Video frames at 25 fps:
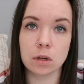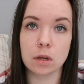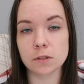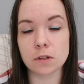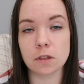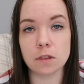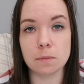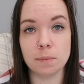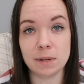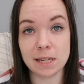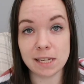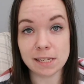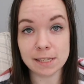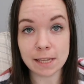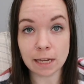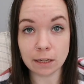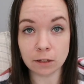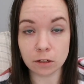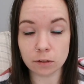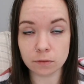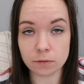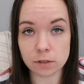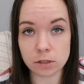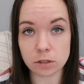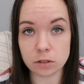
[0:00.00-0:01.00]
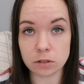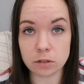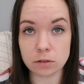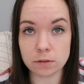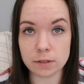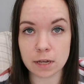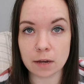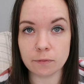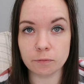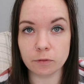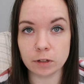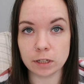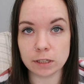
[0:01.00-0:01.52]
So the police head over to
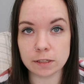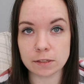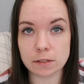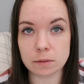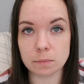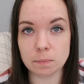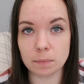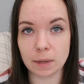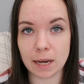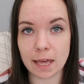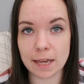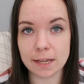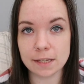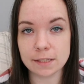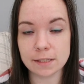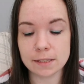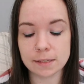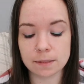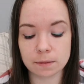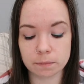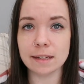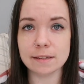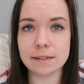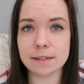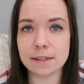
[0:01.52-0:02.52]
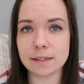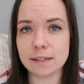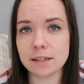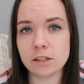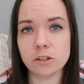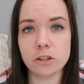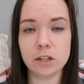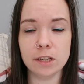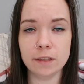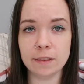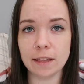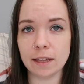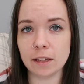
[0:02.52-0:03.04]
10 Rillington Place, and
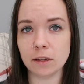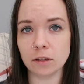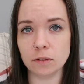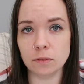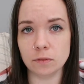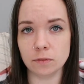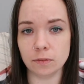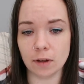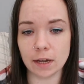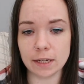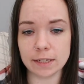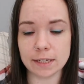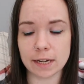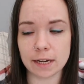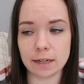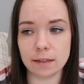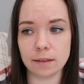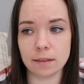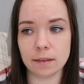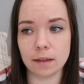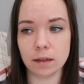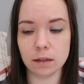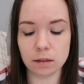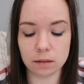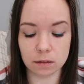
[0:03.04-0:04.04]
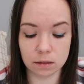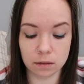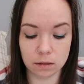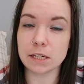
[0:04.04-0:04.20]
initially they couldn't find anything.